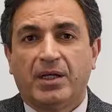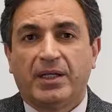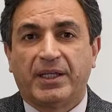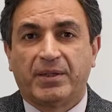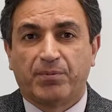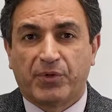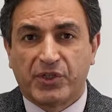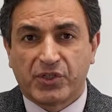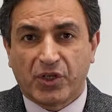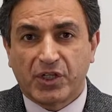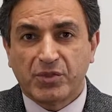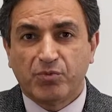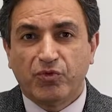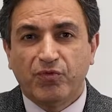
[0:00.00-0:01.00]
In
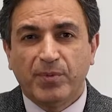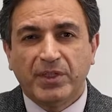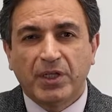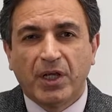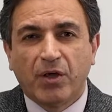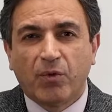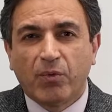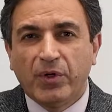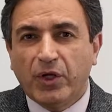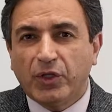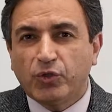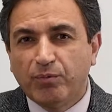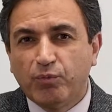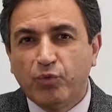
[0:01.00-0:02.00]
precise movement, we
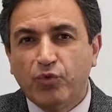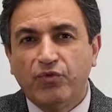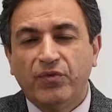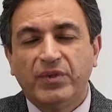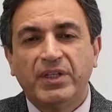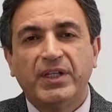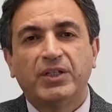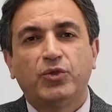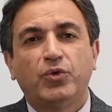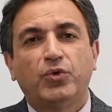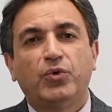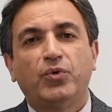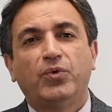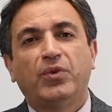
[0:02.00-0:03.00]
like to move the
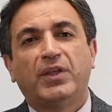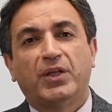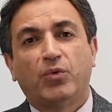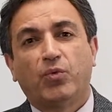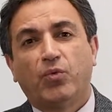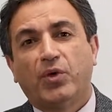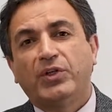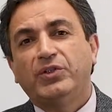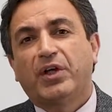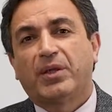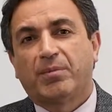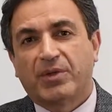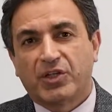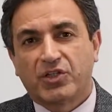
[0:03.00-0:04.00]
tooth in one
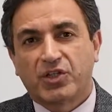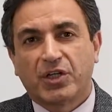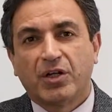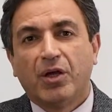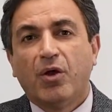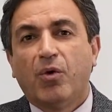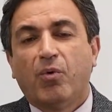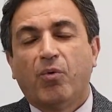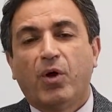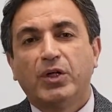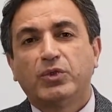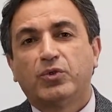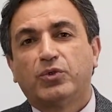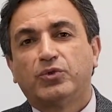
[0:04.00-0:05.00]
dimension
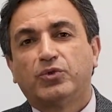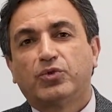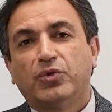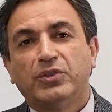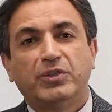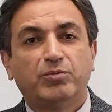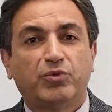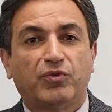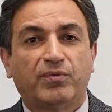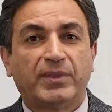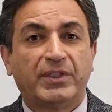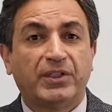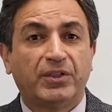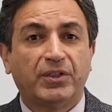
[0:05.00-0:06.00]
while control the
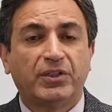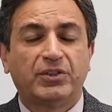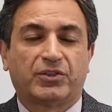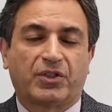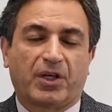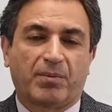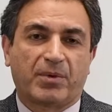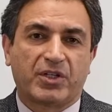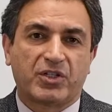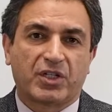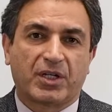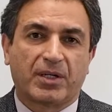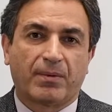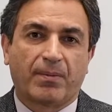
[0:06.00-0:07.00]
movement in other
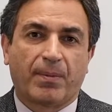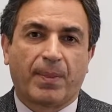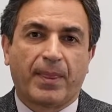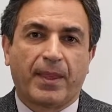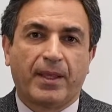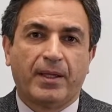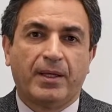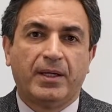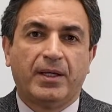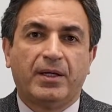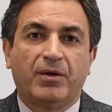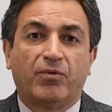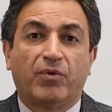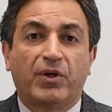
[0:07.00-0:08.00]
dimension.
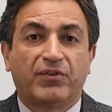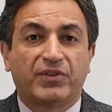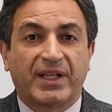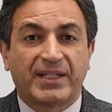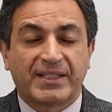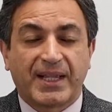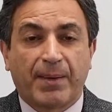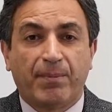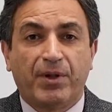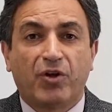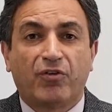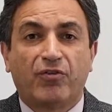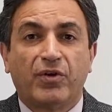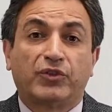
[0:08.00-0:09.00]
One of the example
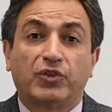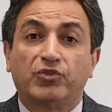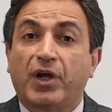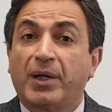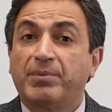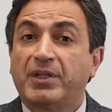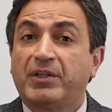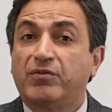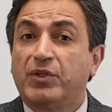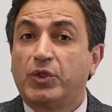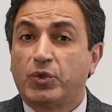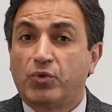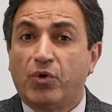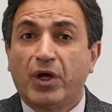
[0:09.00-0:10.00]
of the time that we
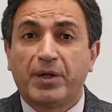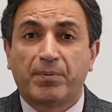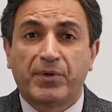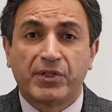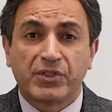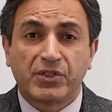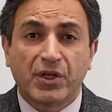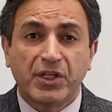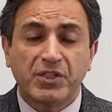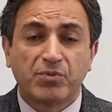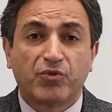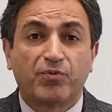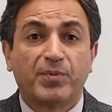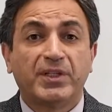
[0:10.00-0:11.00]
require precise
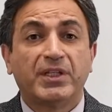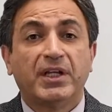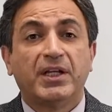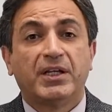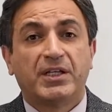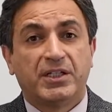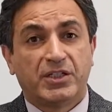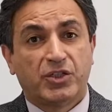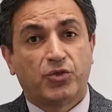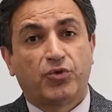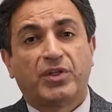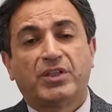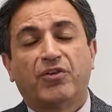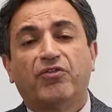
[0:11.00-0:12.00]
movement is
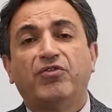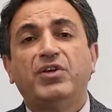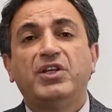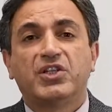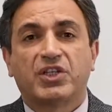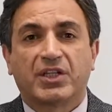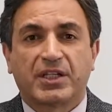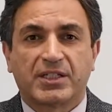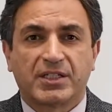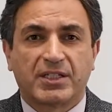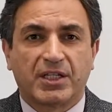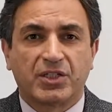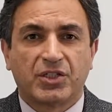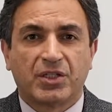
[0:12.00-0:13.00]
during the finishing
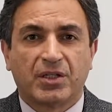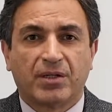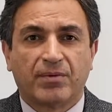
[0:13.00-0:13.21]
stage,